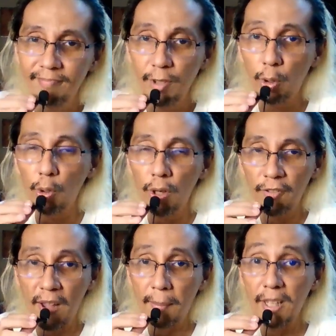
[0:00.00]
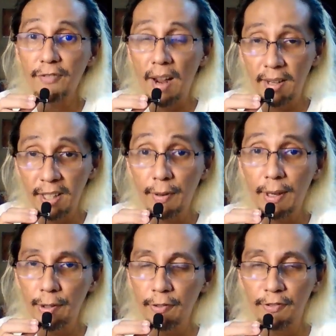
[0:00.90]
the Kuroki family is
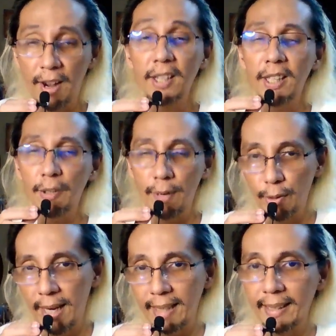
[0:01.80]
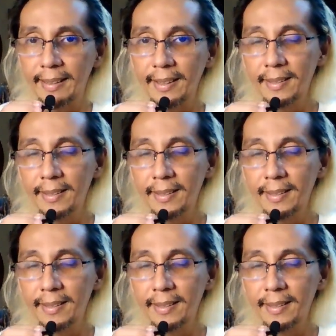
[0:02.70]
finally reunited.